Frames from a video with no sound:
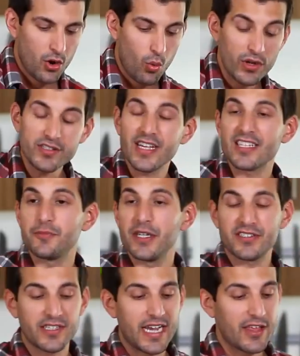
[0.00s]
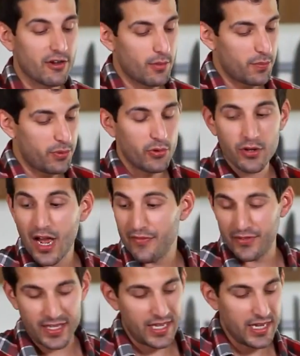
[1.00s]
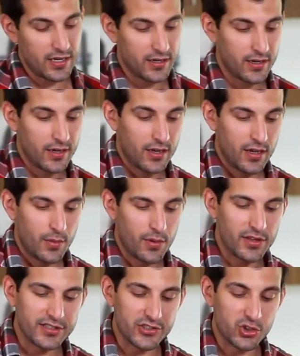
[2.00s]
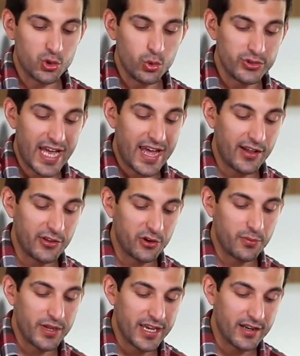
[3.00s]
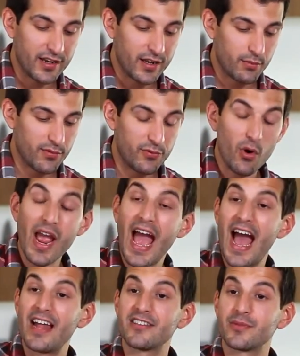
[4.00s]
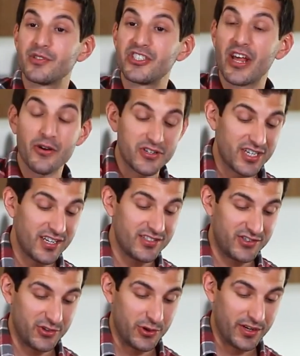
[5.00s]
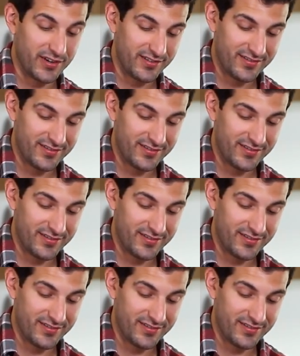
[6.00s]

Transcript: Once that's mixed together, I'm going to pull it off the heat. I'm going to let this cool down a little bit before I add some cheddar cheese to it.